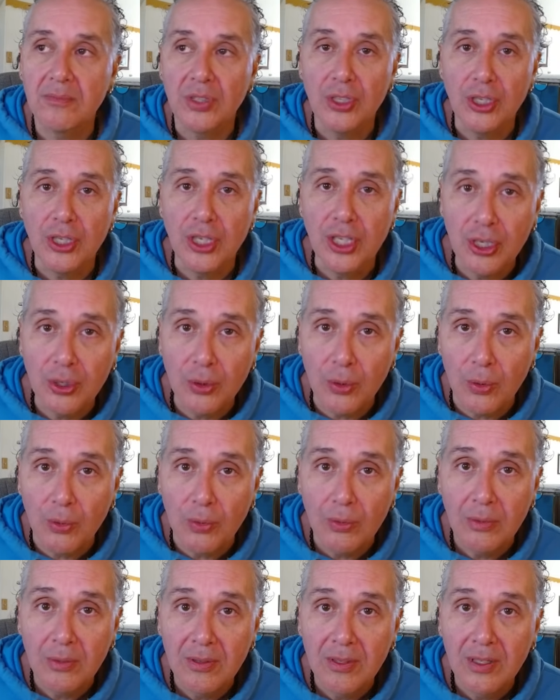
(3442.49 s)
You.
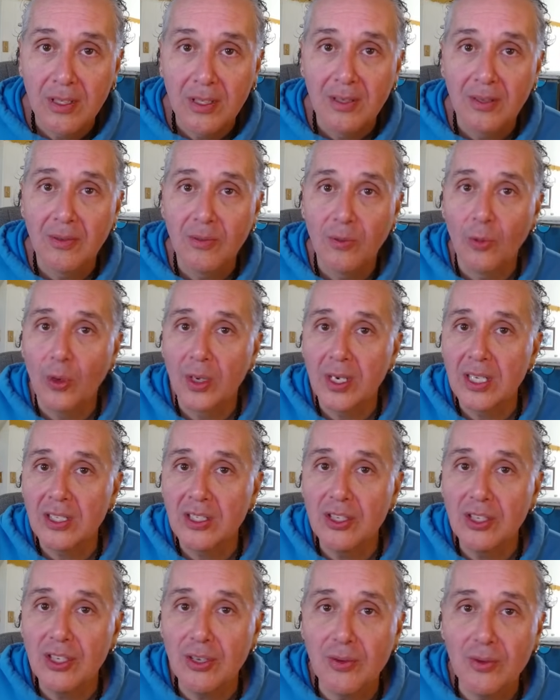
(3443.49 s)
What
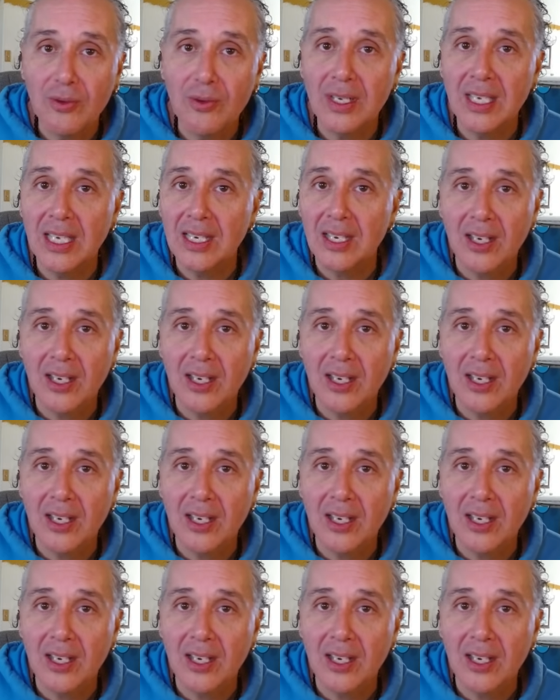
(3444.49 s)
is you and